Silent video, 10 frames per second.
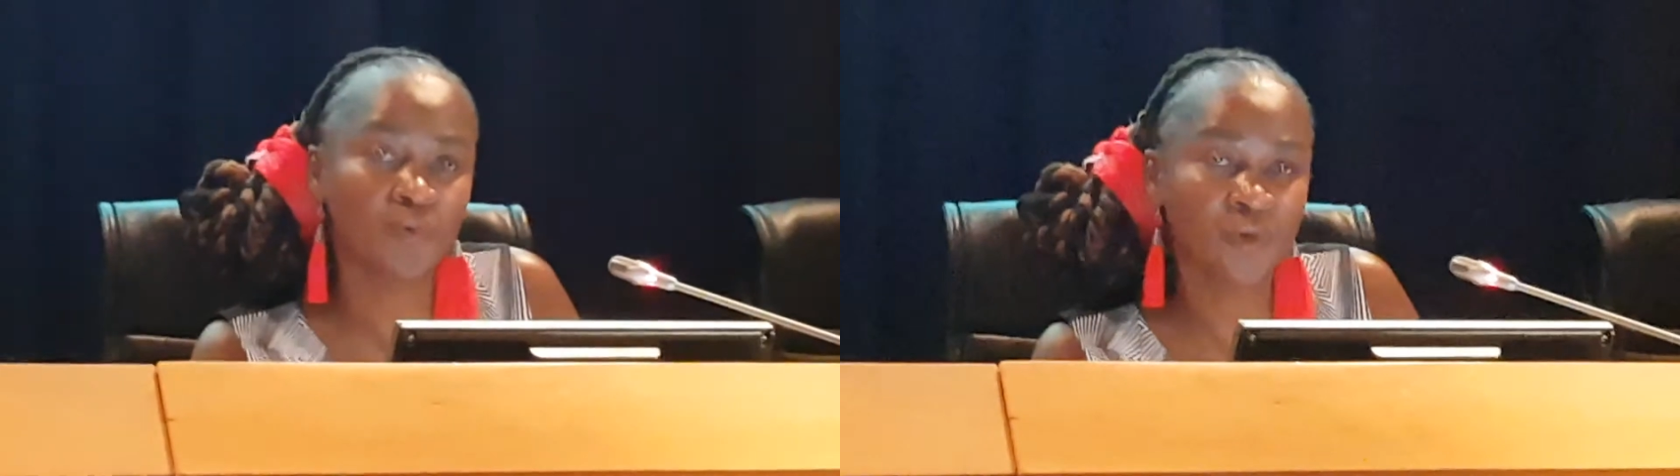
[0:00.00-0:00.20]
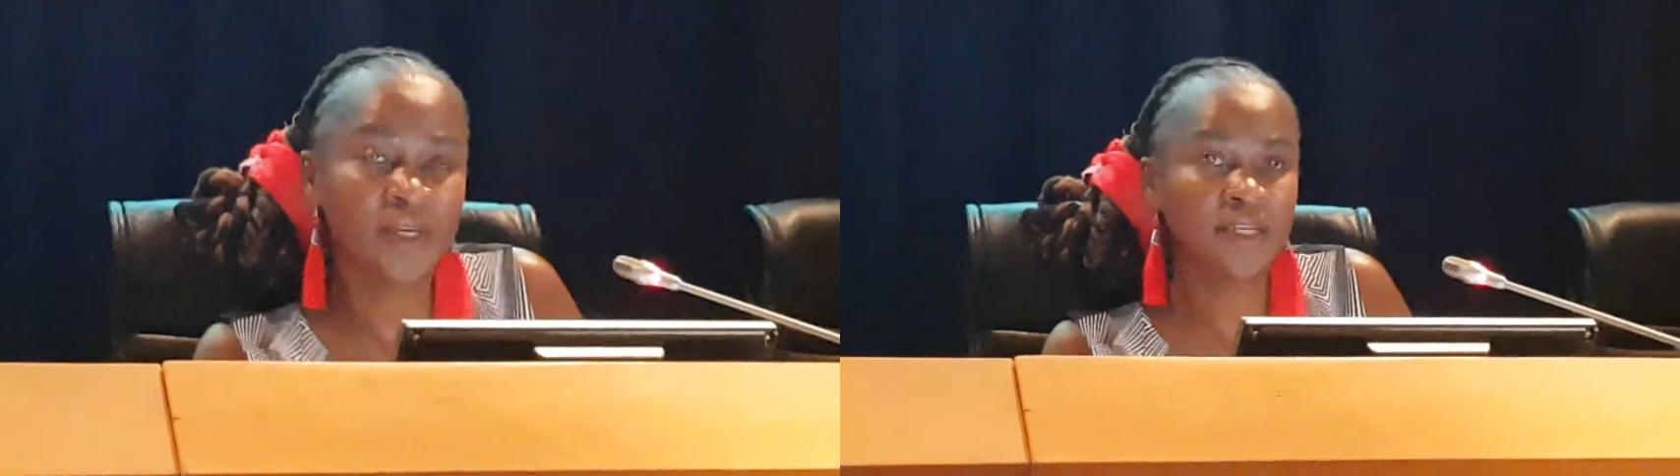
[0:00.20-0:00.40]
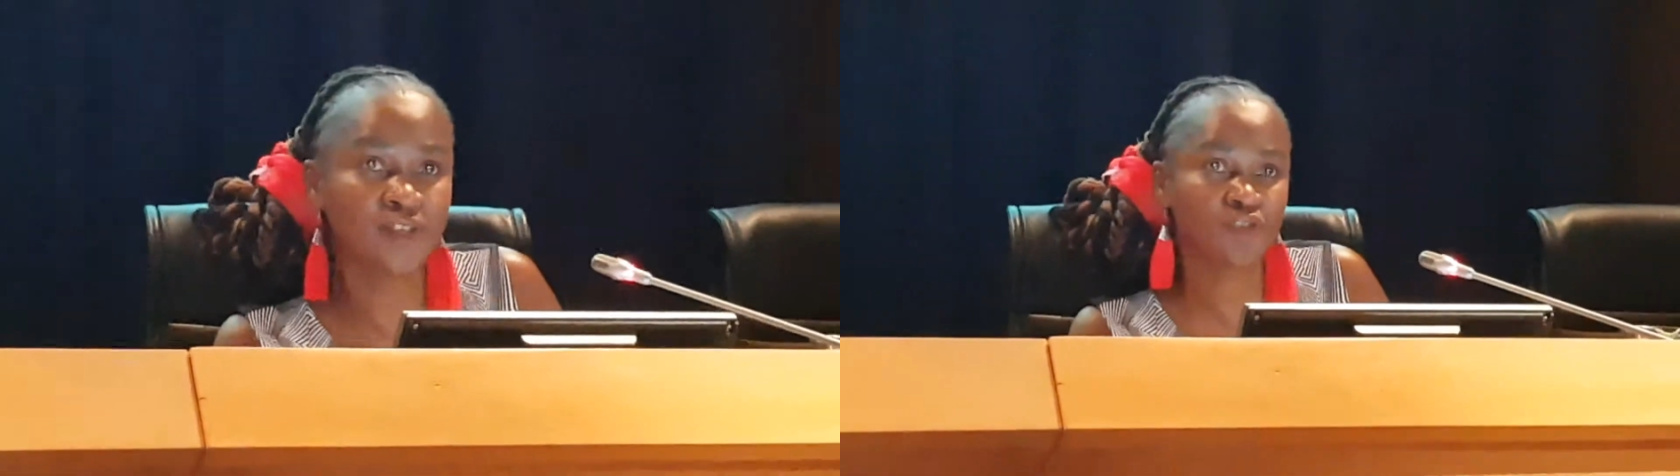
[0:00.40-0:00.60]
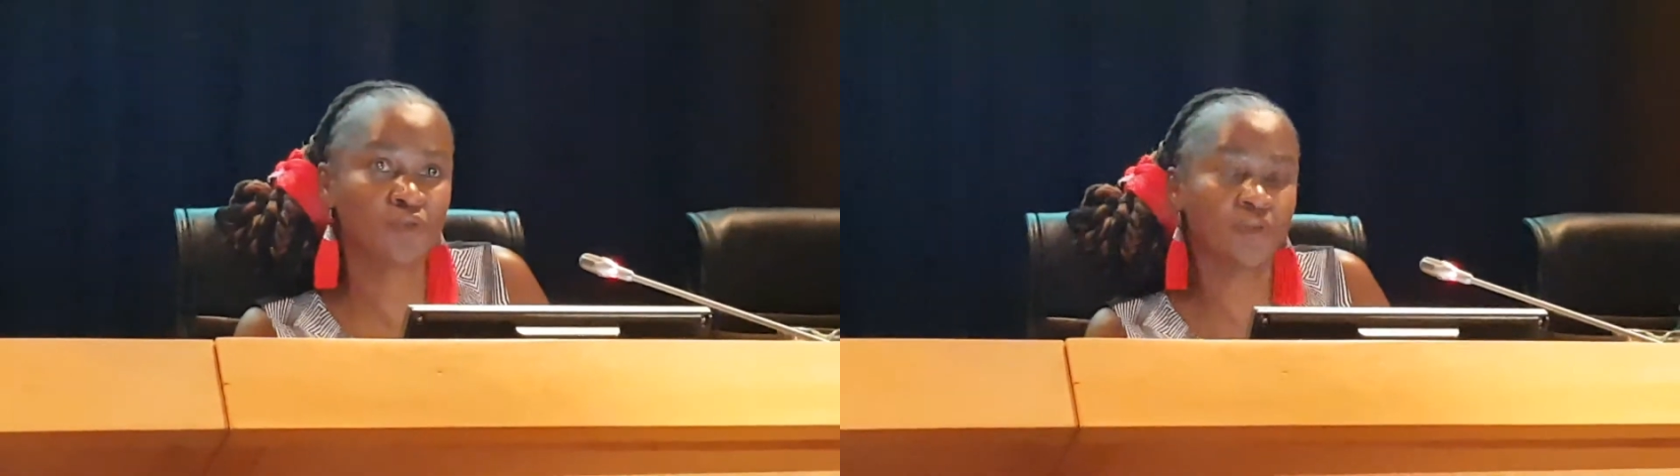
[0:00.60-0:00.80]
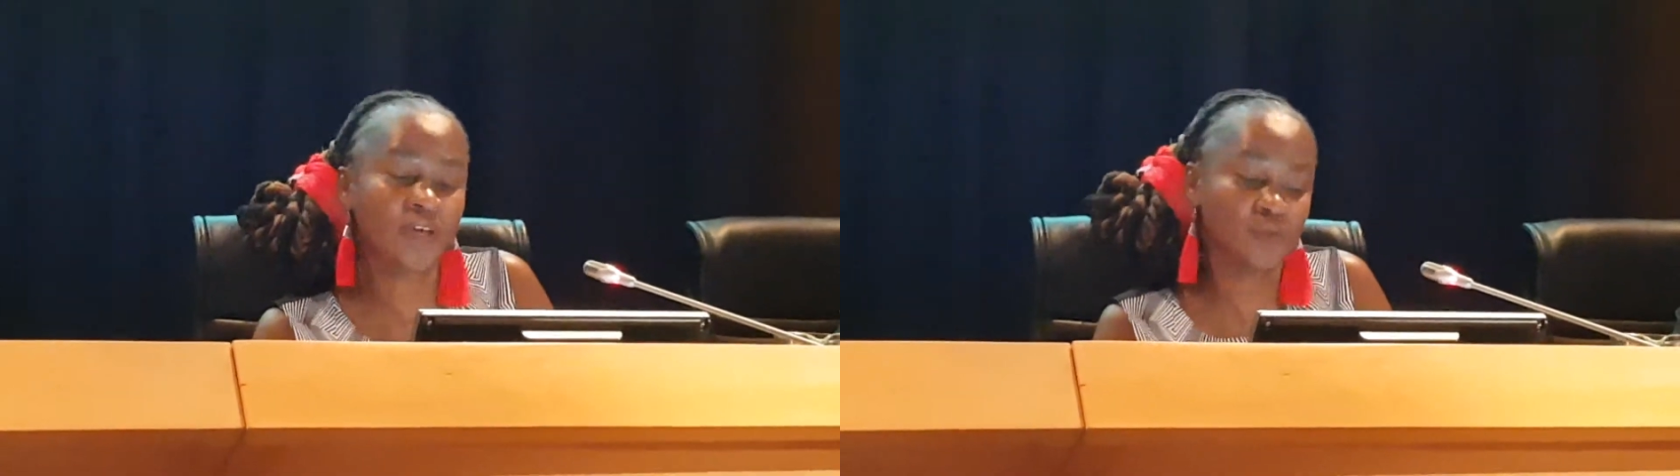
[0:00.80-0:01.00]
really
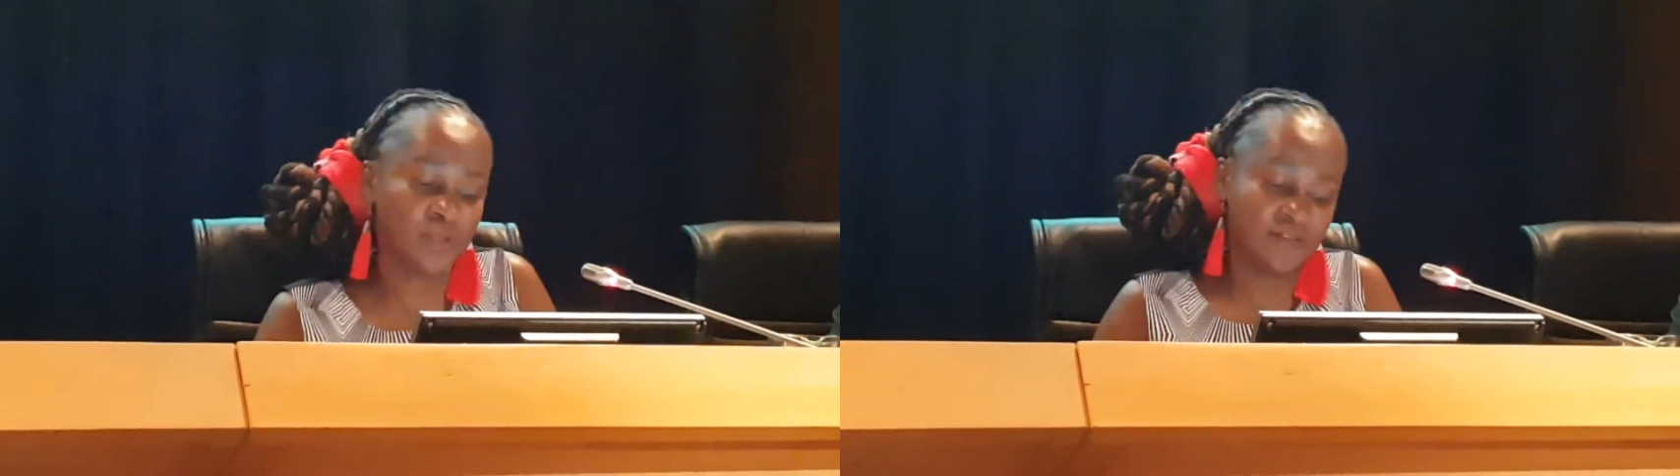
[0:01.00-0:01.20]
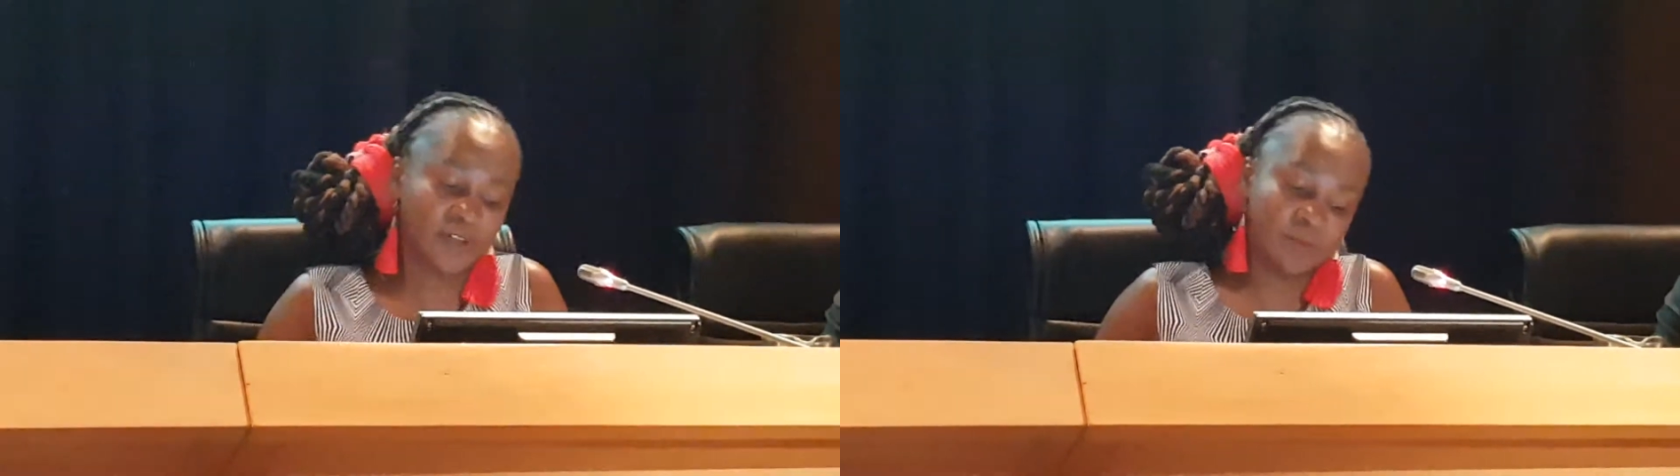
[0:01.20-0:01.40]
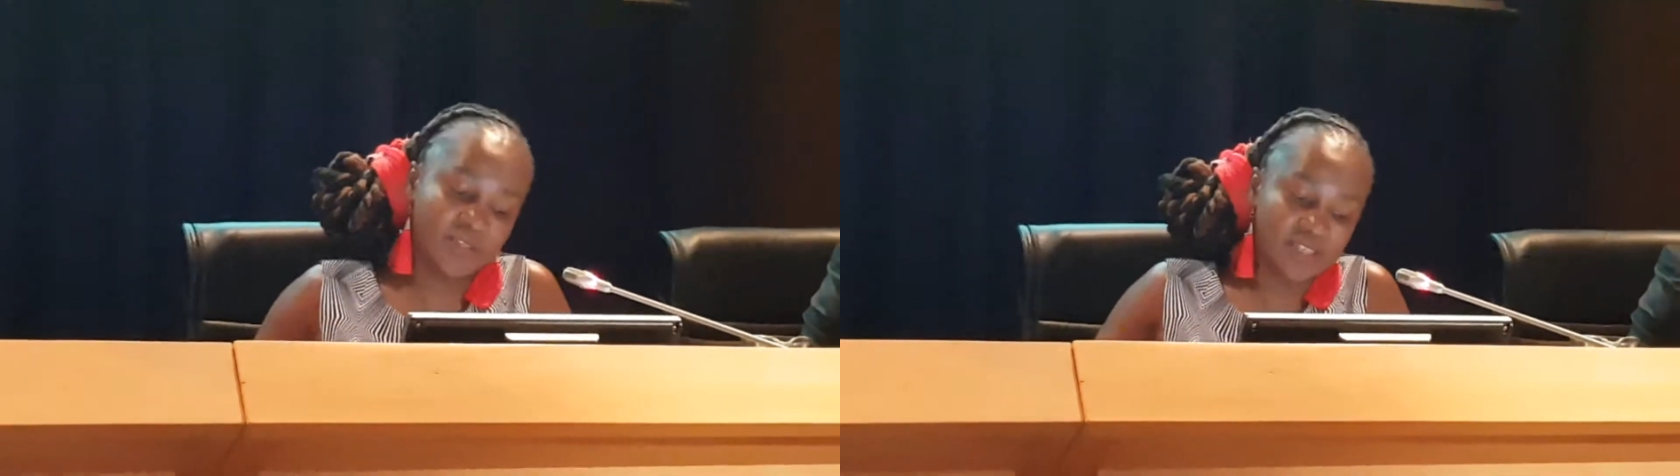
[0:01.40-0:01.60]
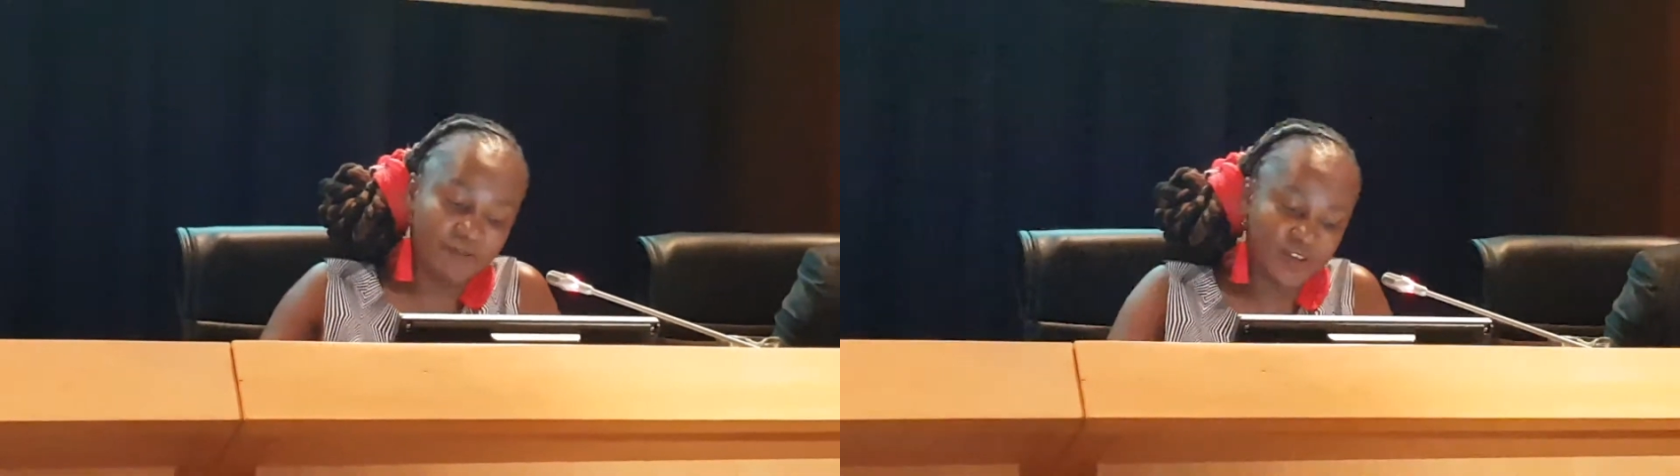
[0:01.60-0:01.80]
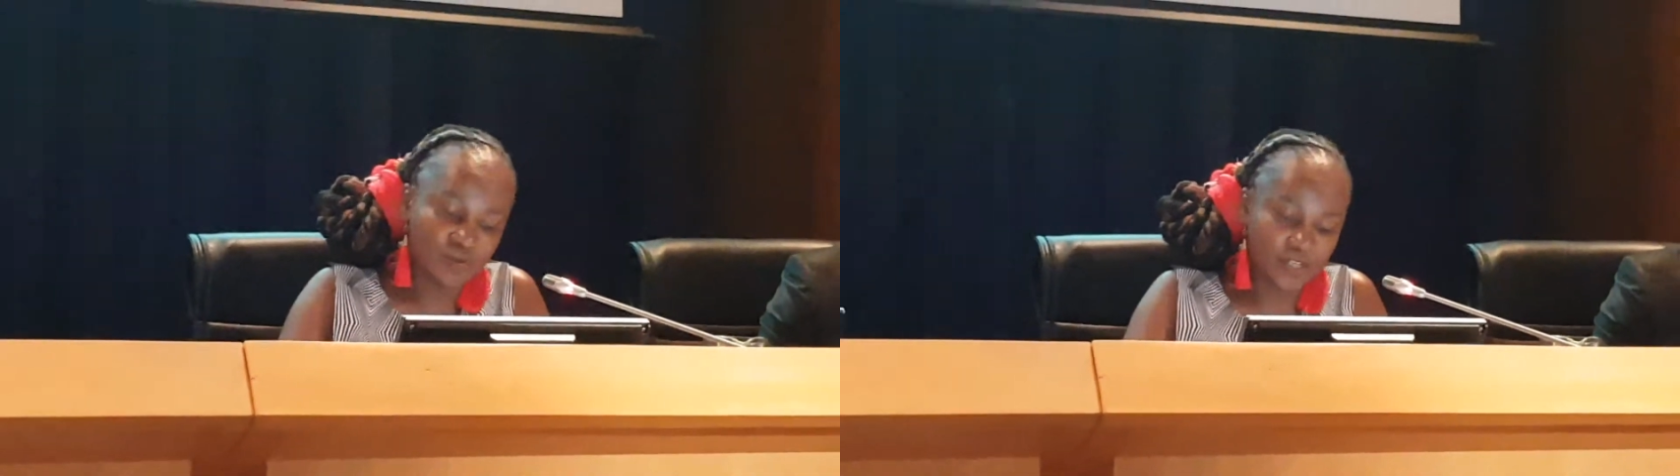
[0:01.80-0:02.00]
ensure that we develop this
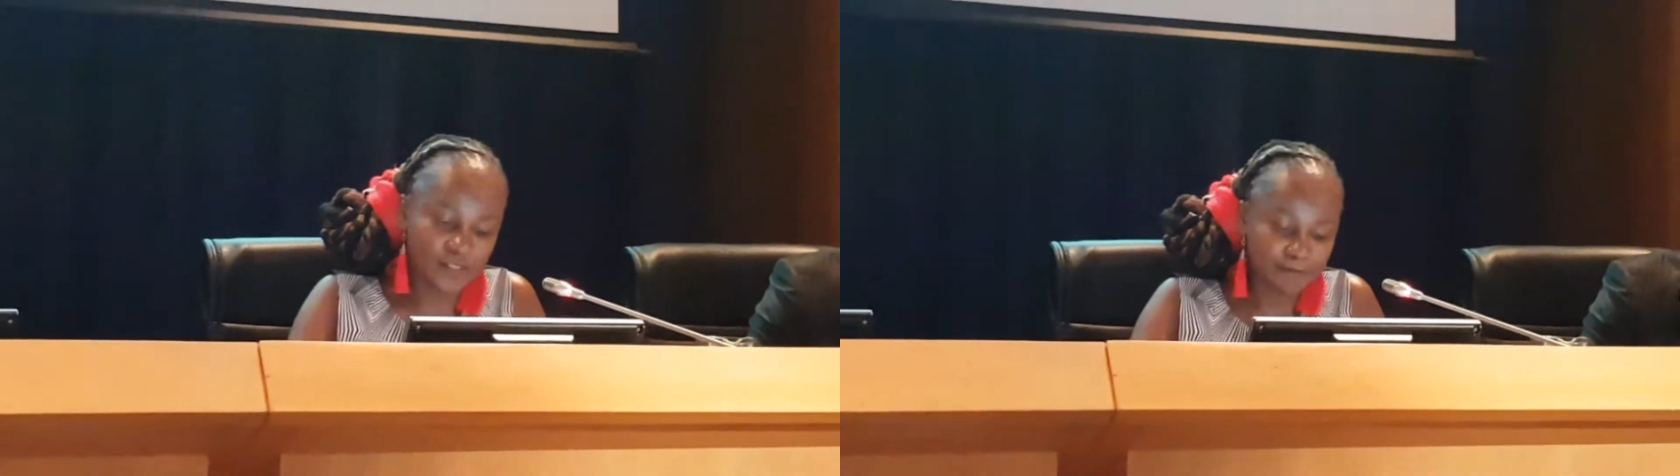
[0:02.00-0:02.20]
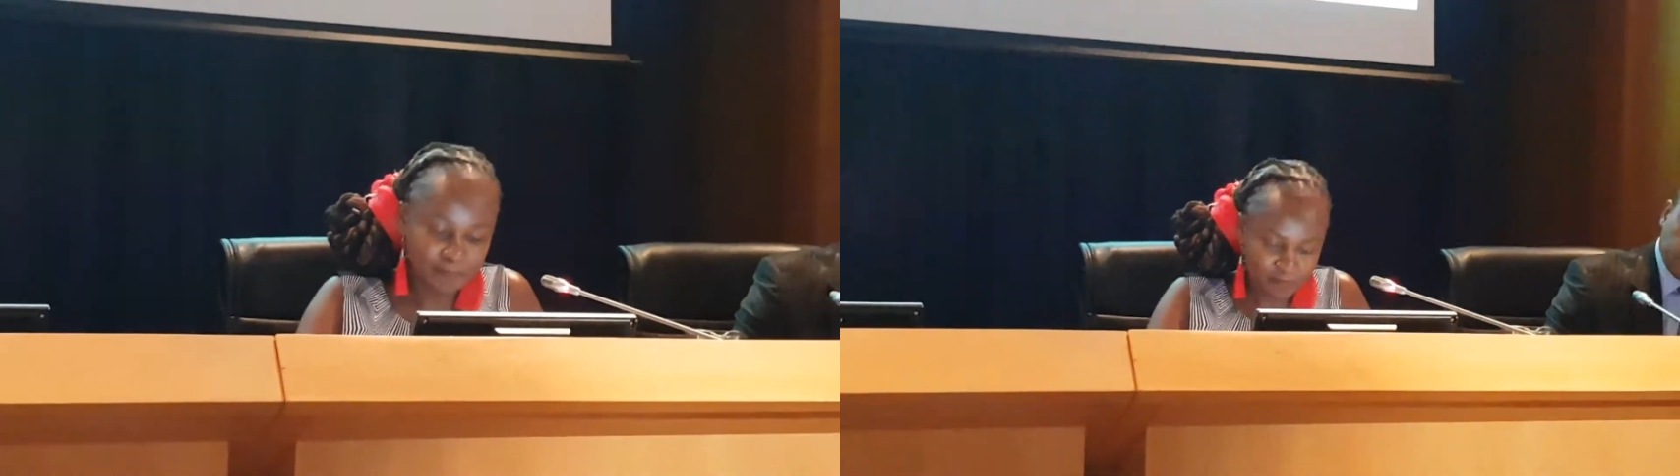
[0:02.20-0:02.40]
infrastructure.